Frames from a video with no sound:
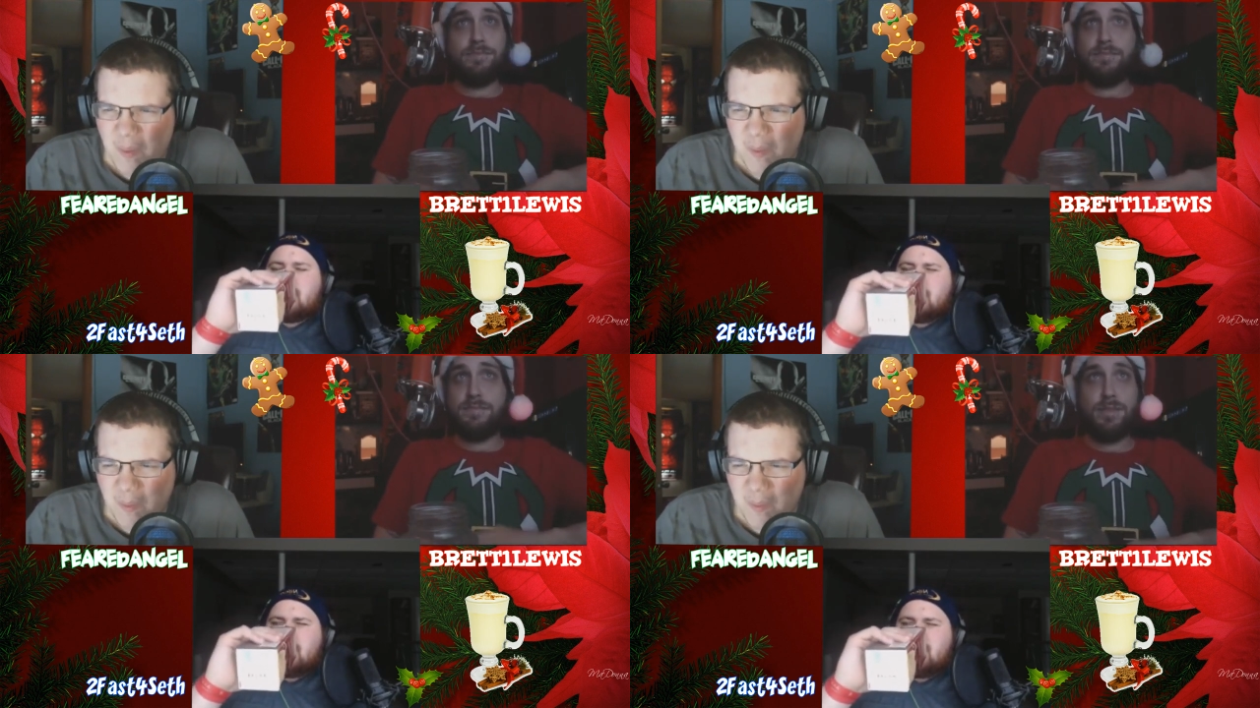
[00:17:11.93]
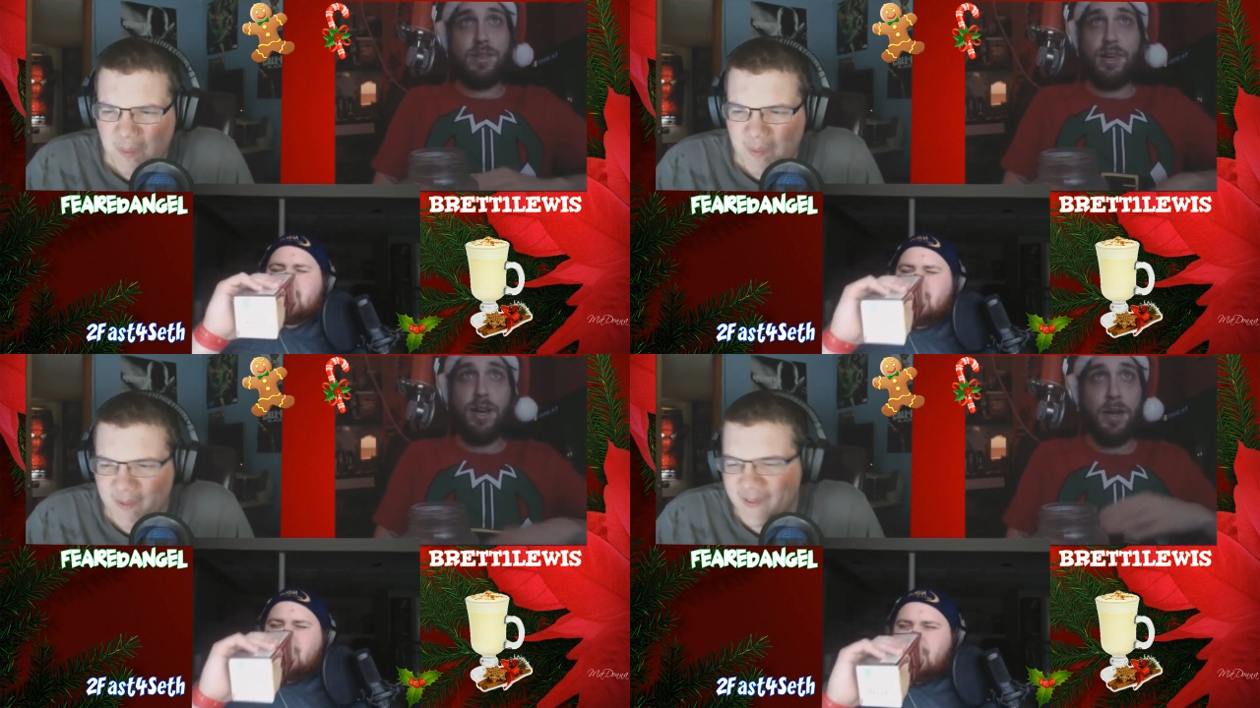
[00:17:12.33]

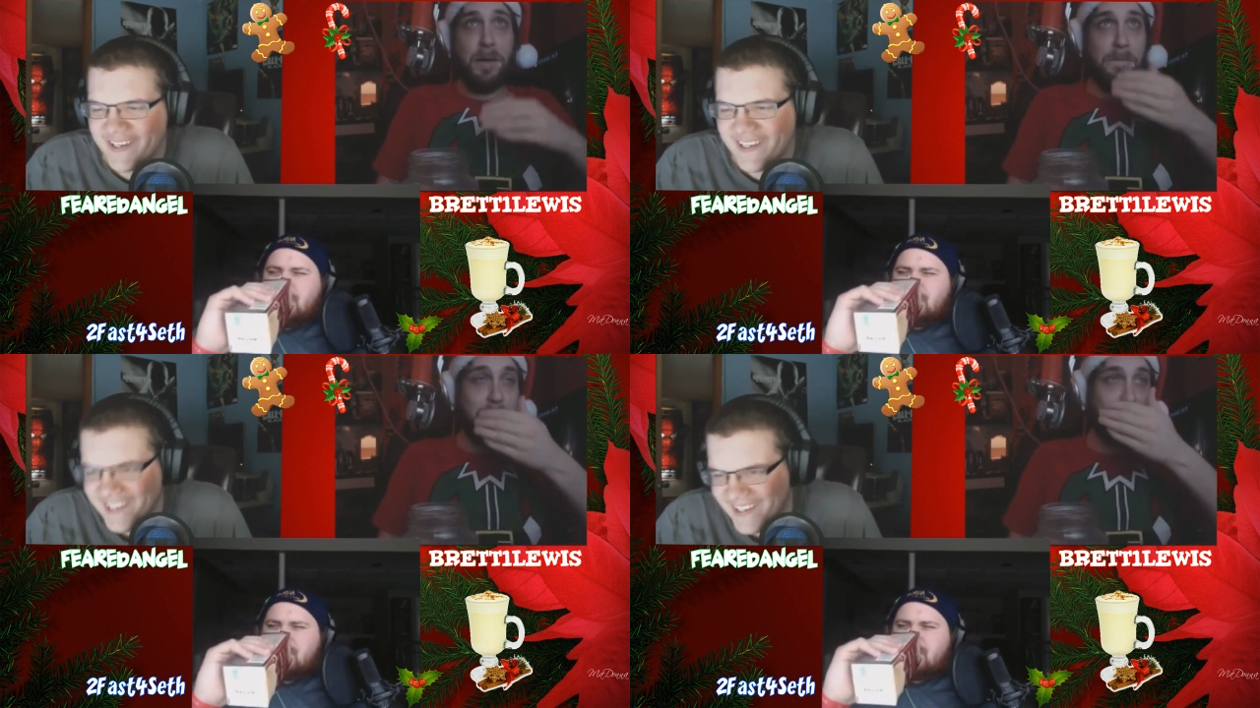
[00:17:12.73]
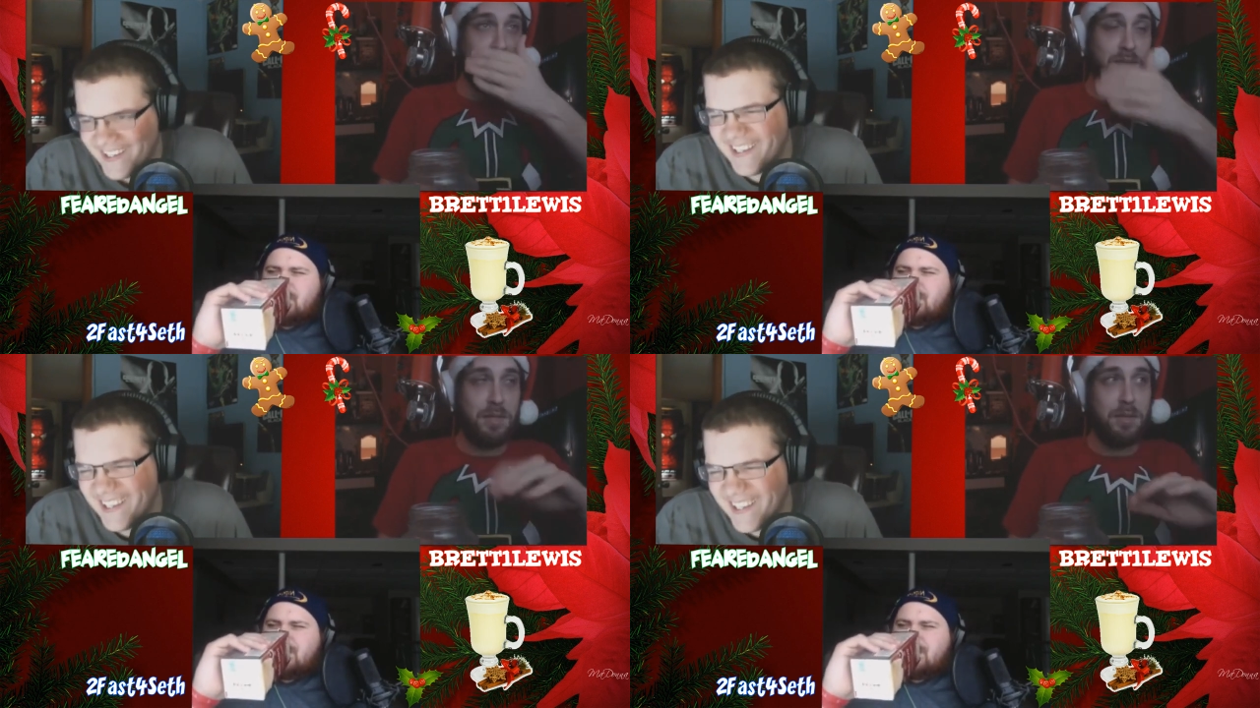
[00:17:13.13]

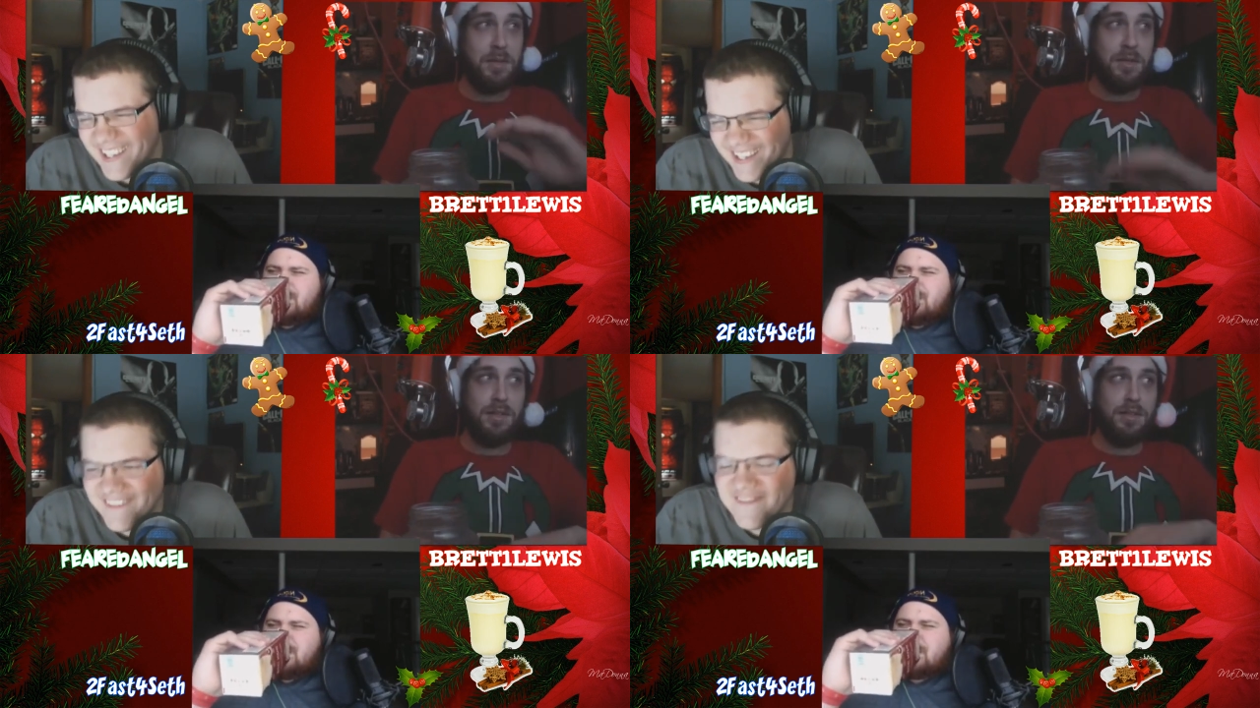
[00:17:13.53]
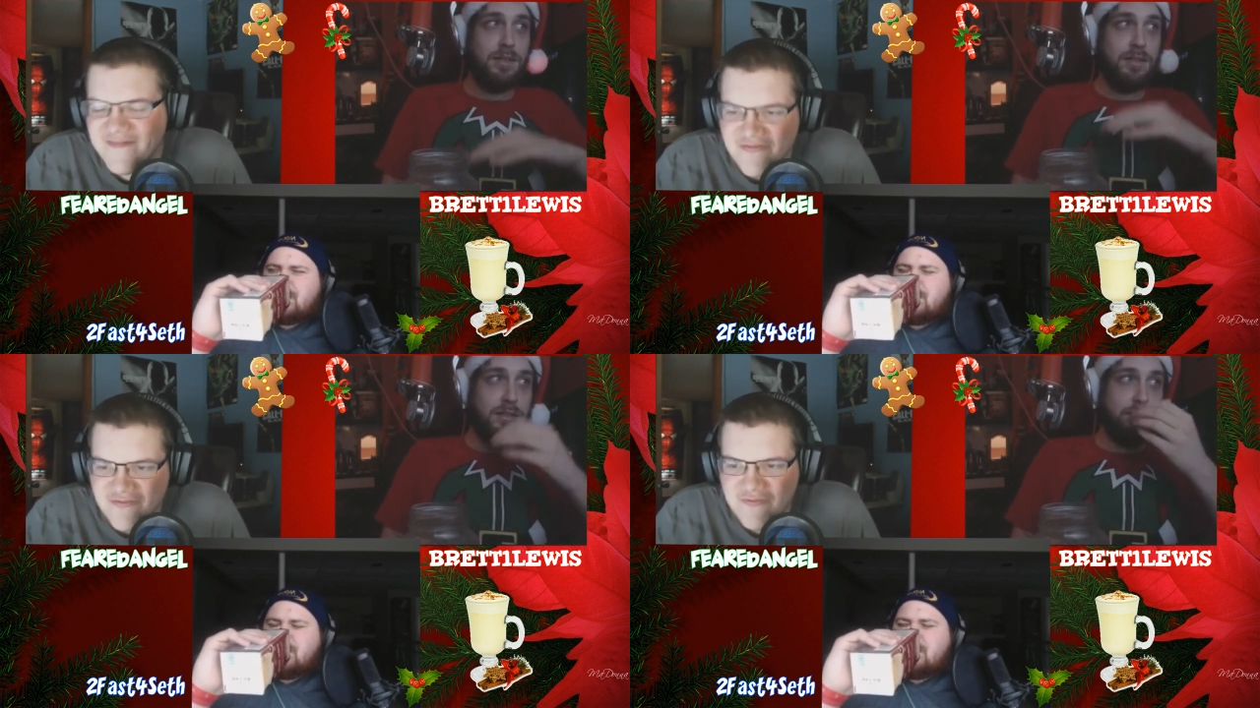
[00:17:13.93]

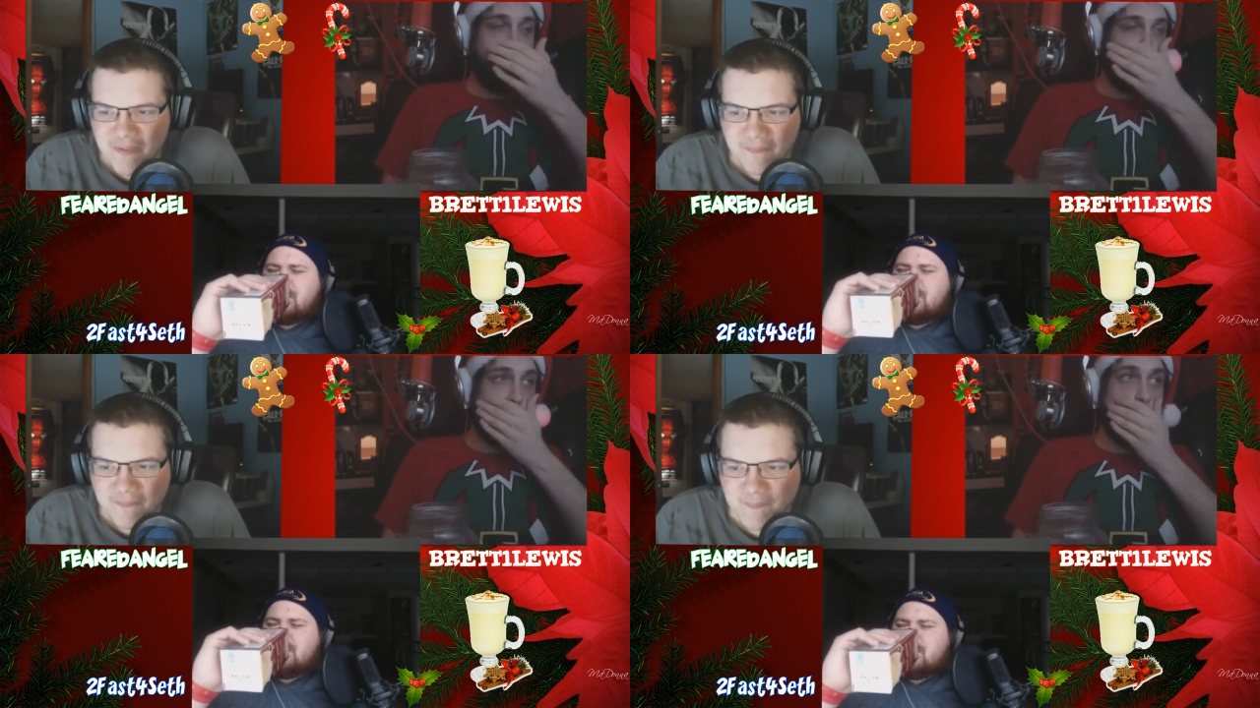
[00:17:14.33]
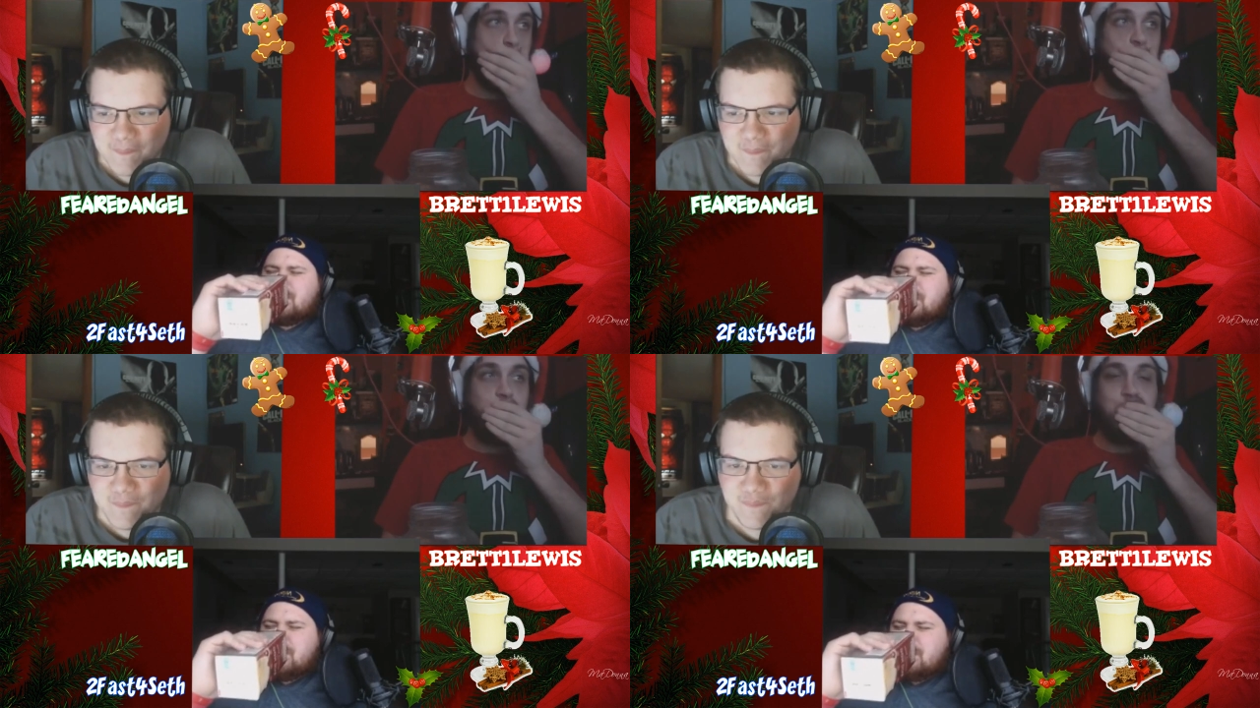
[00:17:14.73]

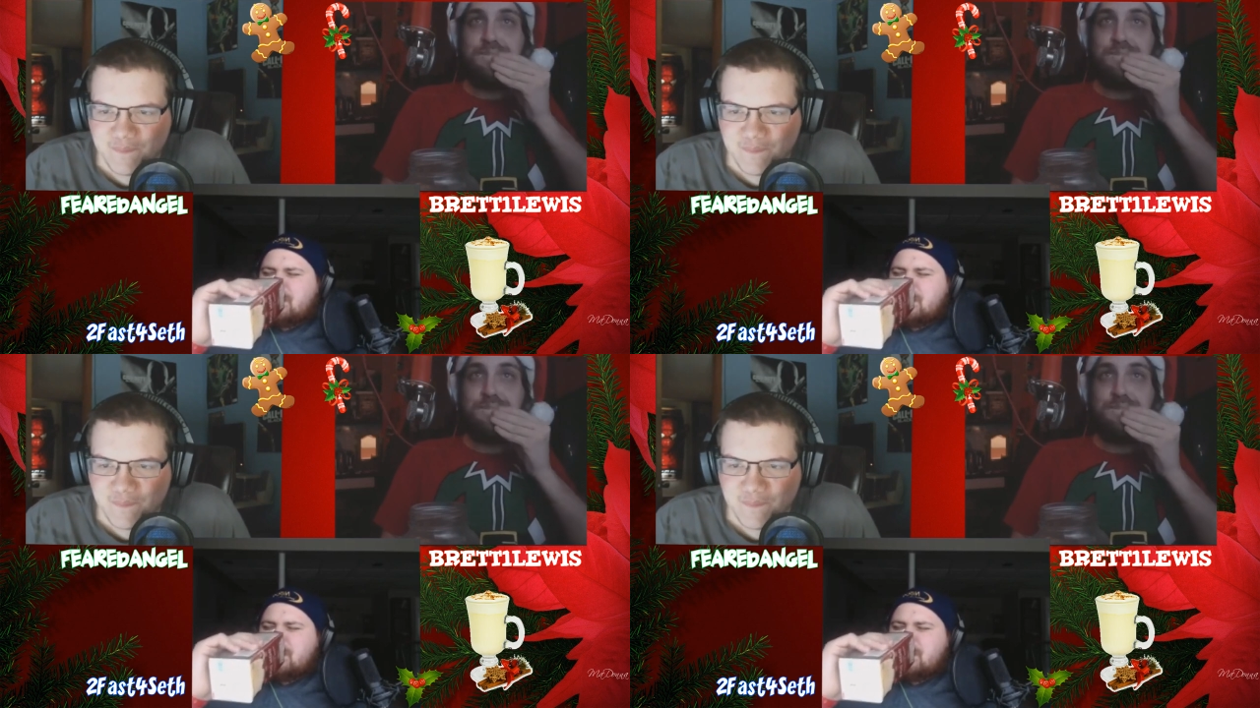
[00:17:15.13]
Nothing is said.